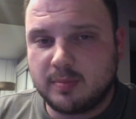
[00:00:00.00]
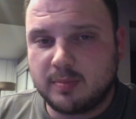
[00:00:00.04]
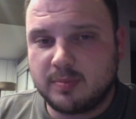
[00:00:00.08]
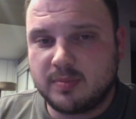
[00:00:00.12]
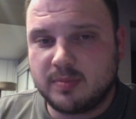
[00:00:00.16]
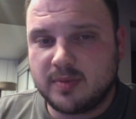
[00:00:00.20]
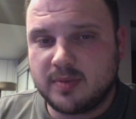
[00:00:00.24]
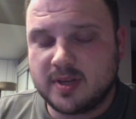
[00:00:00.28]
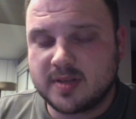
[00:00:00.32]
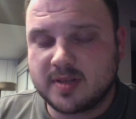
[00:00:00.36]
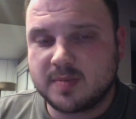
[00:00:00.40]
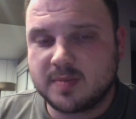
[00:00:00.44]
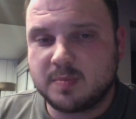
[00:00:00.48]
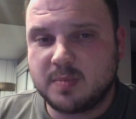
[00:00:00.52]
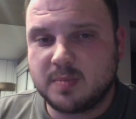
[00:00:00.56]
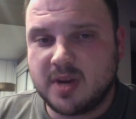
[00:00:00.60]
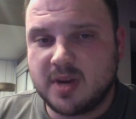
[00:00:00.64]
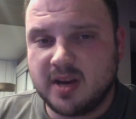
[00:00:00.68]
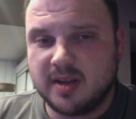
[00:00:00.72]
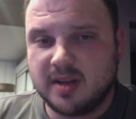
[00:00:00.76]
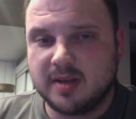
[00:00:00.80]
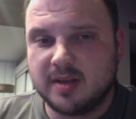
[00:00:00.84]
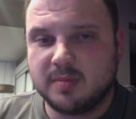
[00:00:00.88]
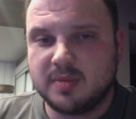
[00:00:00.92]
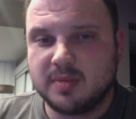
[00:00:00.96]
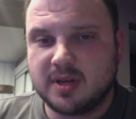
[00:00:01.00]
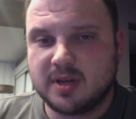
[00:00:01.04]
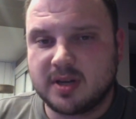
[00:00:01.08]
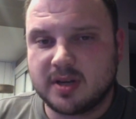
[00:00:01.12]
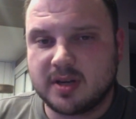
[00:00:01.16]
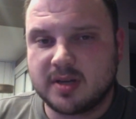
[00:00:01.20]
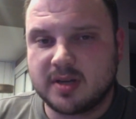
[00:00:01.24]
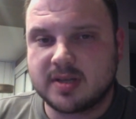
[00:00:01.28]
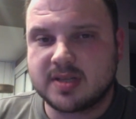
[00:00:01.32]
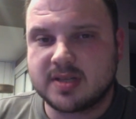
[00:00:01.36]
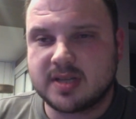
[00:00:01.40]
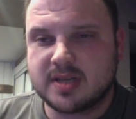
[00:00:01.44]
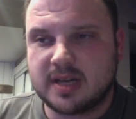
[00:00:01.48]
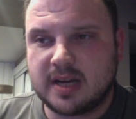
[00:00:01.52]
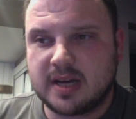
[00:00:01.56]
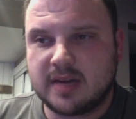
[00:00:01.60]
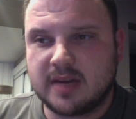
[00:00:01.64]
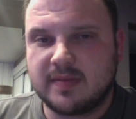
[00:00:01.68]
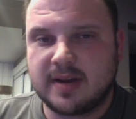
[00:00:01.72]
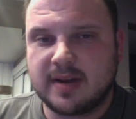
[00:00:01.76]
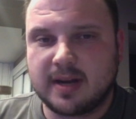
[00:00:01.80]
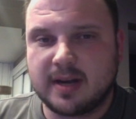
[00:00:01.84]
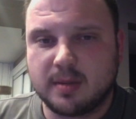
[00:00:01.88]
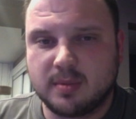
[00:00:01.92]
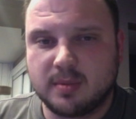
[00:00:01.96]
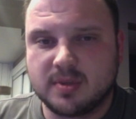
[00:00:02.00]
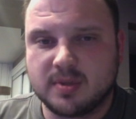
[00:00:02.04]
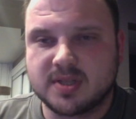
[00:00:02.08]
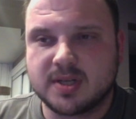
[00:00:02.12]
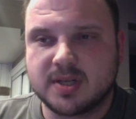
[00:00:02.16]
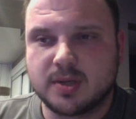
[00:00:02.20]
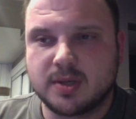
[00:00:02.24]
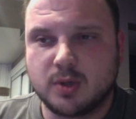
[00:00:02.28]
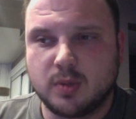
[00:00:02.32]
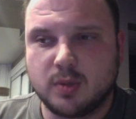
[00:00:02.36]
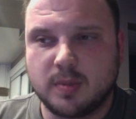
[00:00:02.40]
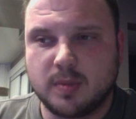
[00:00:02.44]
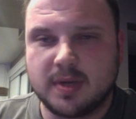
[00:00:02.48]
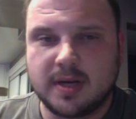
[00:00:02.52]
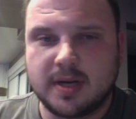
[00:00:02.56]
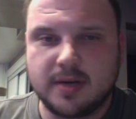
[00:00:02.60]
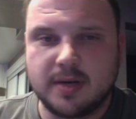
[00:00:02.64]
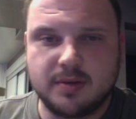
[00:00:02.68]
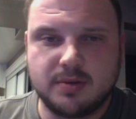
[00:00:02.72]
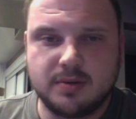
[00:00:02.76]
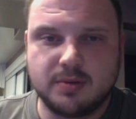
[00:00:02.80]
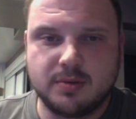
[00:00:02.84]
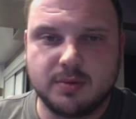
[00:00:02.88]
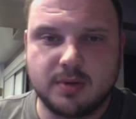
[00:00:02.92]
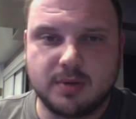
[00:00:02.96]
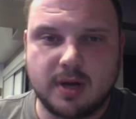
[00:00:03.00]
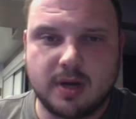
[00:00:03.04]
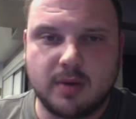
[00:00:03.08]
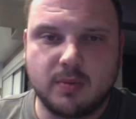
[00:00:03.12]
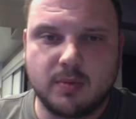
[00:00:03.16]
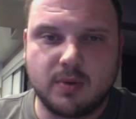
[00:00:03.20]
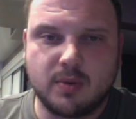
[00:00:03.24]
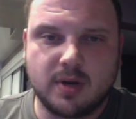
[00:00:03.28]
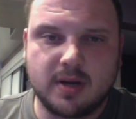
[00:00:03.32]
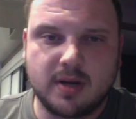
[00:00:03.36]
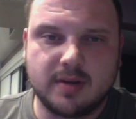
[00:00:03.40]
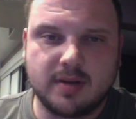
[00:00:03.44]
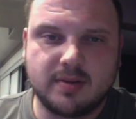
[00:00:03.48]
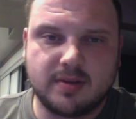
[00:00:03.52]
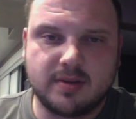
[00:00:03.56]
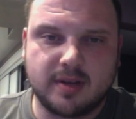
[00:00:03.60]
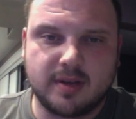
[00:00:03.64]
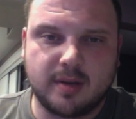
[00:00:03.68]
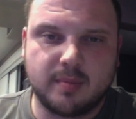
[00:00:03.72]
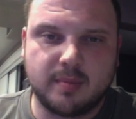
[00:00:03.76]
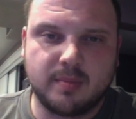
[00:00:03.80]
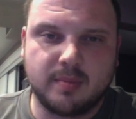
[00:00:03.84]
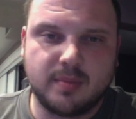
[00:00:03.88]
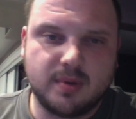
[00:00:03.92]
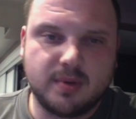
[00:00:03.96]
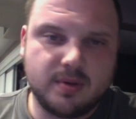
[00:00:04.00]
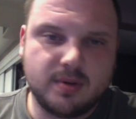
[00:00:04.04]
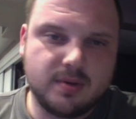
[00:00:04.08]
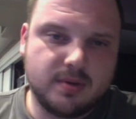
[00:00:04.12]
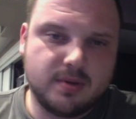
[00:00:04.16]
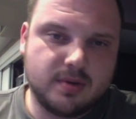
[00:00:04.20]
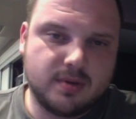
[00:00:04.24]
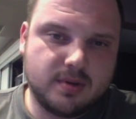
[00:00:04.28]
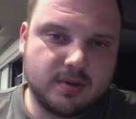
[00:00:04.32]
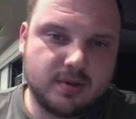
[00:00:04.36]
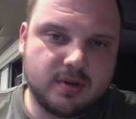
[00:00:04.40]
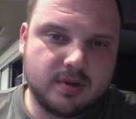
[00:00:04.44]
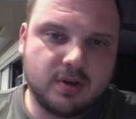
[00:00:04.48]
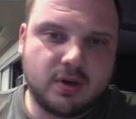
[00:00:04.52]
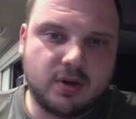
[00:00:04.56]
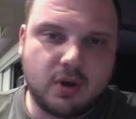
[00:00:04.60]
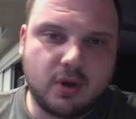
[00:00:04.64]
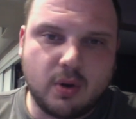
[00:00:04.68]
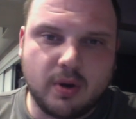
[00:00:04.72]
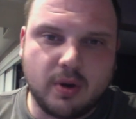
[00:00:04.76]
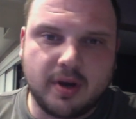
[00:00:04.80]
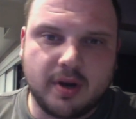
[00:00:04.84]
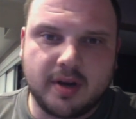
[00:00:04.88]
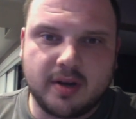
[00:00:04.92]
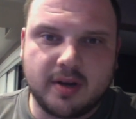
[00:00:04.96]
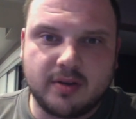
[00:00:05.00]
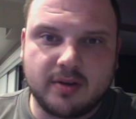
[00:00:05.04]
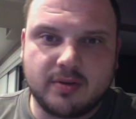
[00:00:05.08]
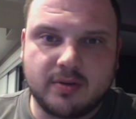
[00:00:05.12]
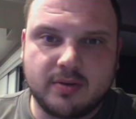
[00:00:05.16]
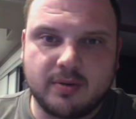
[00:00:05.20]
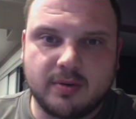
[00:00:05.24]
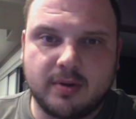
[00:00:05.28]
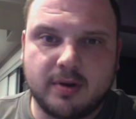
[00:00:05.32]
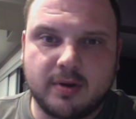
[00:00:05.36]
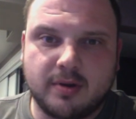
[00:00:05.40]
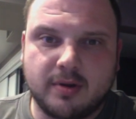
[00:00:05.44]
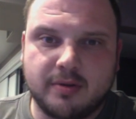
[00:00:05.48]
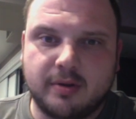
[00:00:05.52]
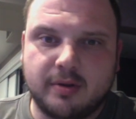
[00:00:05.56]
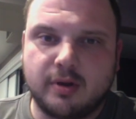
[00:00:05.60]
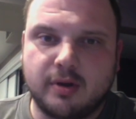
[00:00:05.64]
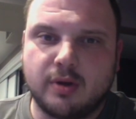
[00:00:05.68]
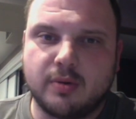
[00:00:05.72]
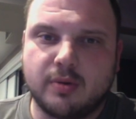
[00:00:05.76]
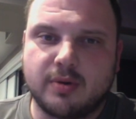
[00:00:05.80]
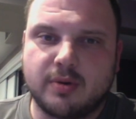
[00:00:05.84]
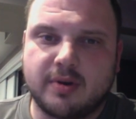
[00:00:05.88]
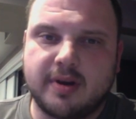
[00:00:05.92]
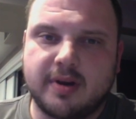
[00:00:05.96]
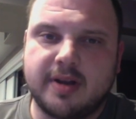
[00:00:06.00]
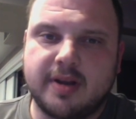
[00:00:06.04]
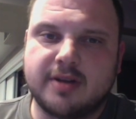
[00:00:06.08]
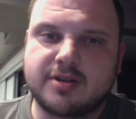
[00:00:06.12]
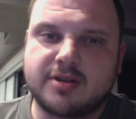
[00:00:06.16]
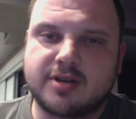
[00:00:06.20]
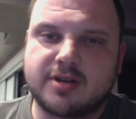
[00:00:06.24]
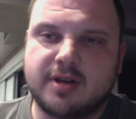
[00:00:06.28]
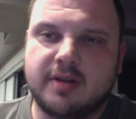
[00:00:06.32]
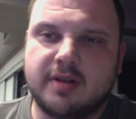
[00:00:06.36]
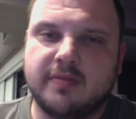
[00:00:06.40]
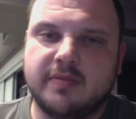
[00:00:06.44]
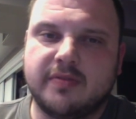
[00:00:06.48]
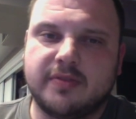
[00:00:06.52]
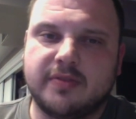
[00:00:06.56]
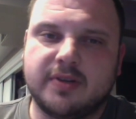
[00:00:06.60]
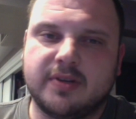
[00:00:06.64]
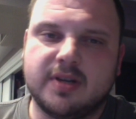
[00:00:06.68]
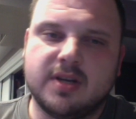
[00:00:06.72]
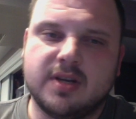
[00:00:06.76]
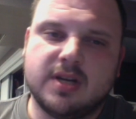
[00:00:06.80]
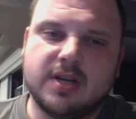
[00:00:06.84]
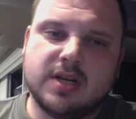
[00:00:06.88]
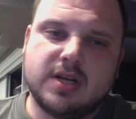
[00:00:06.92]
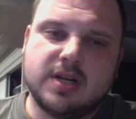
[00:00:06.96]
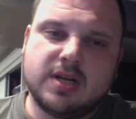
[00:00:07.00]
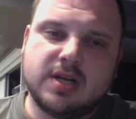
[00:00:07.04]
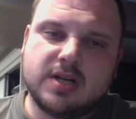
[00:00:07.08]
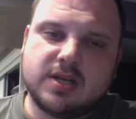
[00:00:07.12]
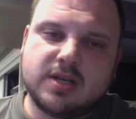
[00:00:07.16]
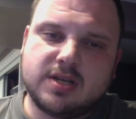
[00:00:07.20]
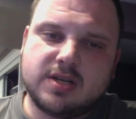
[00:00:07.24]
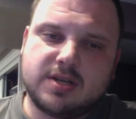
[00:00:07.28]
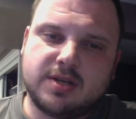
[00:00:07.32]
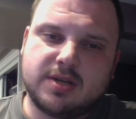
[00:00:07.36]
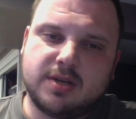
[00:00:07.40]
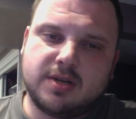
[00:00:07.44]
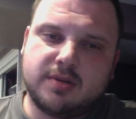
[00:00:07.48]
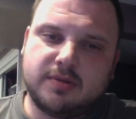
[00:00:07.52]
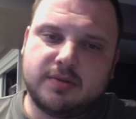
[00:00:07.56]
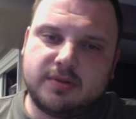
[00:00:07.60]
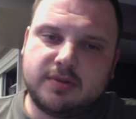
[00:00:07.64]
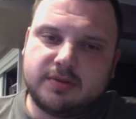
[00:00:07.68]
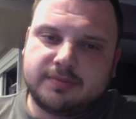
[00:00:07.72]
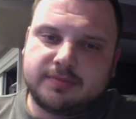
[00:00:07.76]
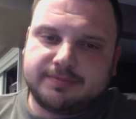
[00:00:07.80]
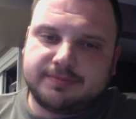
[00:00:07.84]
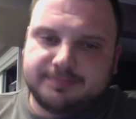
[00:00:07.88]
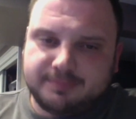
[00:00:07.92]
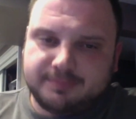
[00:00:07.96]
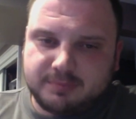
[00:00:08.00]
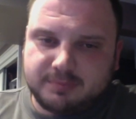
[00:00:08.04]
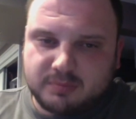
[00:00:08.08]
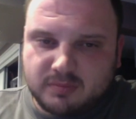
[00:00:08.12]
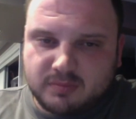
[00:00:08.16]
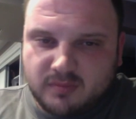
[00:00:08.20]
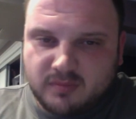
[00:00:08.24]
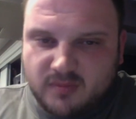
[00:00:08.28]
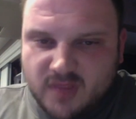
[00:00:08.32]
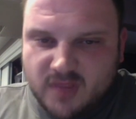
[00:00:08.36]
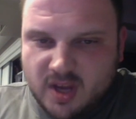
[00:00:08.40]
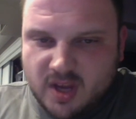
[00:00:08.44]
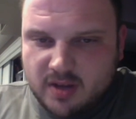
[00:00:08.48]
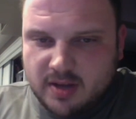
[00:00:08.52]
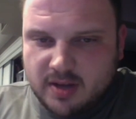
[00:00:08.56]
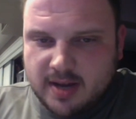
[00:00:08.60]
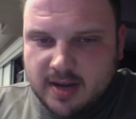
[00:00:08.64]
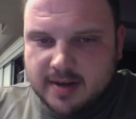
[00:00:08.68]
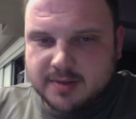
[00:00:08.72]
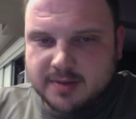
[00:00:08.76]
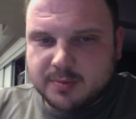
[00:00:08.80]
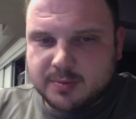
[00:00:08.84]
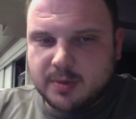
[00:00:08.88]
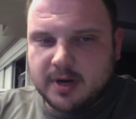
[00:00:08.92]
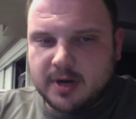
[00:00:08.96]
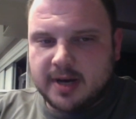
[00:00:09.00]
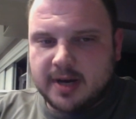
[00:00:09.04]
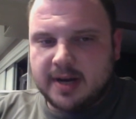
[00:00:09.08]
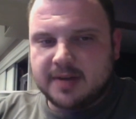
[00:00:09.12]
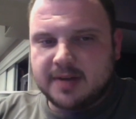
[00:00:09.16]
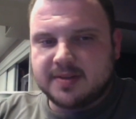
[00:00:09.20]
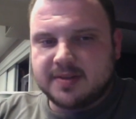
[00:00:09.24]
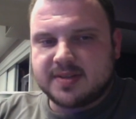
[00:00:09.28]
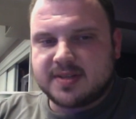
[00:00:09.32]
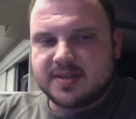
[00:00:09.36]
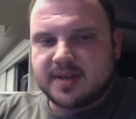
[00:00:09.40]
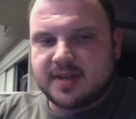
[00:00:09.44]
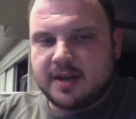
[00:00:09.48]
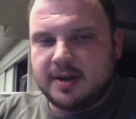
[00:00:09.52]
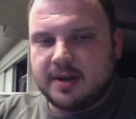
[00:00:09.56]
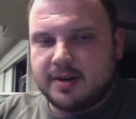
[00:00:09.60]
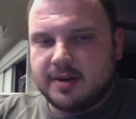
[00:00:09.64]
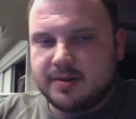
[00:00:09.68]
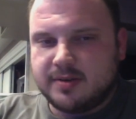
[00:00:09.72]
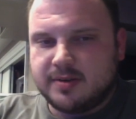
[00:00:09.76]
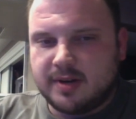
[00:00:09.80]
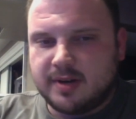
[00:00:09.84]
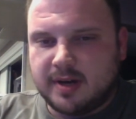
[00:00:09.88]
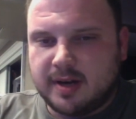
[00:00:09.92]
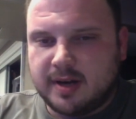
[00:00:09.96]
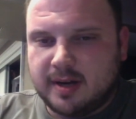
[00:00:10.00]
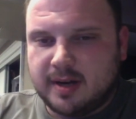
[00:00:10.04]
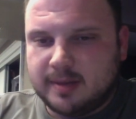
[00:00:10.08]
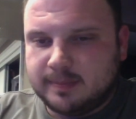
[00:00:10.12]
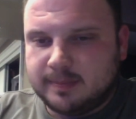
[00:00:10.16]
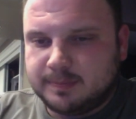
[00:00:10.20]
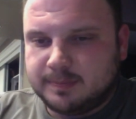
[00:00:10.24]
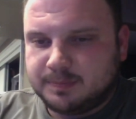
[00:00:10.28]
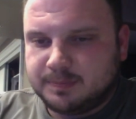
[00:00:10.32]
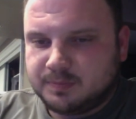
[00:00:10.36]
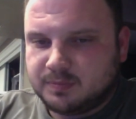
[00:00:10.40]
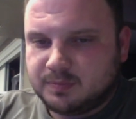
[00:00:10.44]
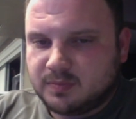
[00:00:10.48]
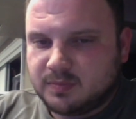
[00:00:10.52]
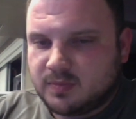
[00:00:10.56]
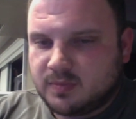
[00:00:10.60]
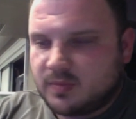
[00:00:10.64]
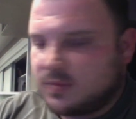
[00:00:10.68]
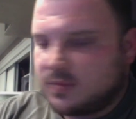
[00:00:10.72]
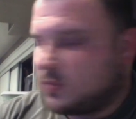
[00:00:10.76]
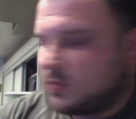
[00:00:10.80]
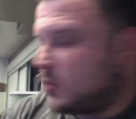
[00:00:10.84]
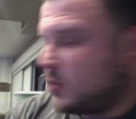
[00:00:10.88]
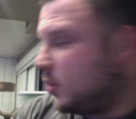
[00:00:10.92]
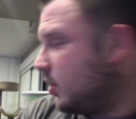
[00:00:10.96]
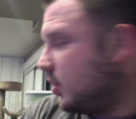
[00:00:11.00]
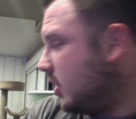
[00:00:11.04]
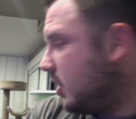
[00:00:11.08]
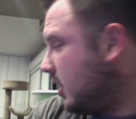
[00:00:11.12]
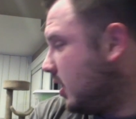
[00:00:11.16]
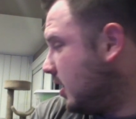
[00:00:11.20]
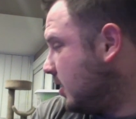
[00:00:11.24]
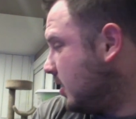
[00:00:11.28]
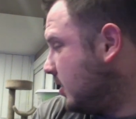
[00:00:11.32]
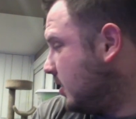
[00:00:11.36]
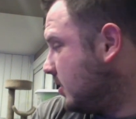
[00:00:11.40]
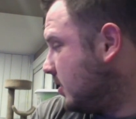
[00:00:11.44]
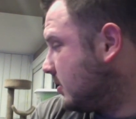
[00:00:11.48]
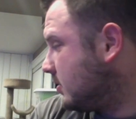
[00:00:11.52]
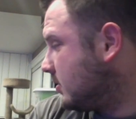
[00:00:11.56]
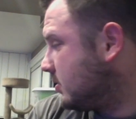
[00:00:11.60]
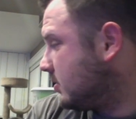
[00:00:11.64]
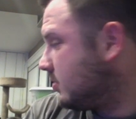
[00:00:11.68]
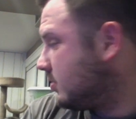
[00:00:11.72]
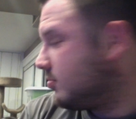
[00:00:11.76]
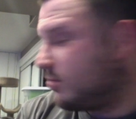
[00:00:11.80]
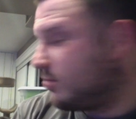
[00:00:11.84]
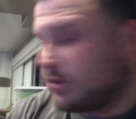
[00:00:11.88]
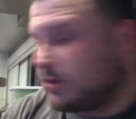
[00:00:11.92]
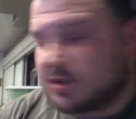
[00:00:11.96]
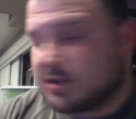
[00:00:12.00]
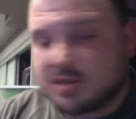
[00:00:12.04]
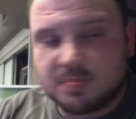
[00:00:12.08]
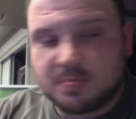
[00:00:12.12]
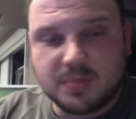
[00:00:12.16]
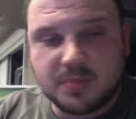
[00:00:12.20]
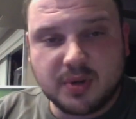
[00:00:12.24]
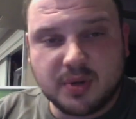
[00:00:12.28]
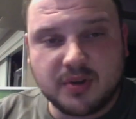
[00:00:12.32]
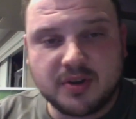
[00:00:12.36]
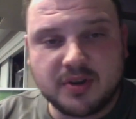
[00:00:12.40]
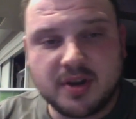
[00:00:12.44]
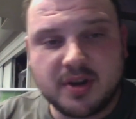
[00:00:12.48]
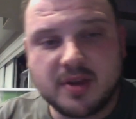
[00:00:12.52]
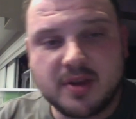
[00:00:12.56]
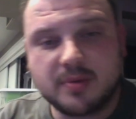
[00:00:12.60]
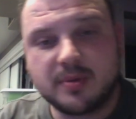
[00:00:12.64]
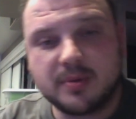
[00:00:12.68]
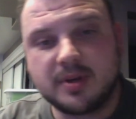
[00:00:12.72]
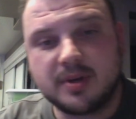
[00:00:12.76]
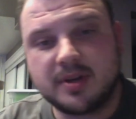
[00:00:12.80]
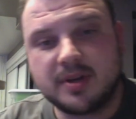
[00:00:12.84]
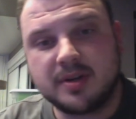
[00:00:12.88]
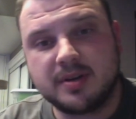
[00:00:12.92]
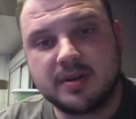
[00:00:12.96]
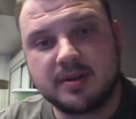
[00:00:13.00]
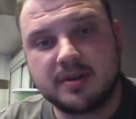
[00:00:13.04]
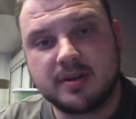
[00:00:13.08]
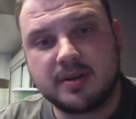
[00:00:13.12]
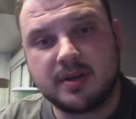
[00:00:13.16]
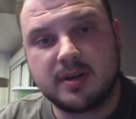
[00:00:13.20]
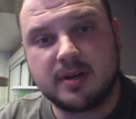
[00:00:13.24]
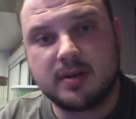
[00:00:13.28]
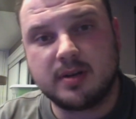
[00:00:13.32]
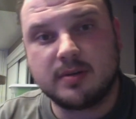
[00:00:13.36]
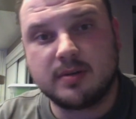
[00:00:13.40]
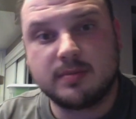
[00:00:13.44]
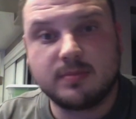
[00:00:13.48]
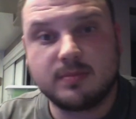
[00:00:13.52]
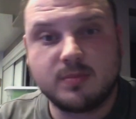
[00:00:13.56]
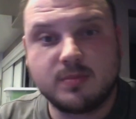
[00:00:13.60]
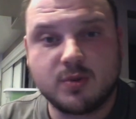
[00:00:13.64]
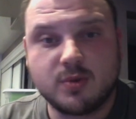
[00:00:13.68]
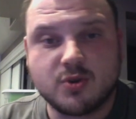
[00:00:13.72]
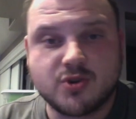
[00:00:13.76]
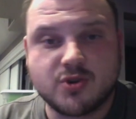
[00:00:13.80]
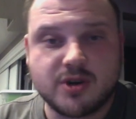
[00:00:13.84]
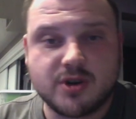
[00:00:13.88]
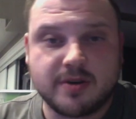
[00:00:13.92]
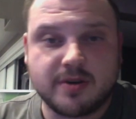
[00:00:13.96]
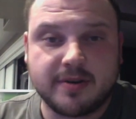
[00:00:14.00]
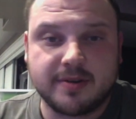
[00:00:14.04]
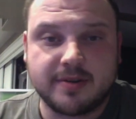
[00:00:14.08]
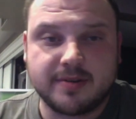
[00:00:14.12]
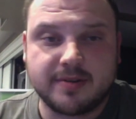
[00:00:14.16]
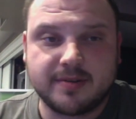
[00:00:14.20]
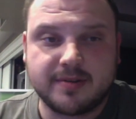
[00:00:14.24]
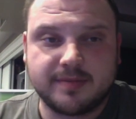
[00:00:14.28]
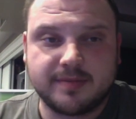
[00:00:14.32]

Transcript: that's mainly because I have animals at home and I do not want them going into it on the lower end shelf. So that is why I decided we'll just build another one and we'll share it.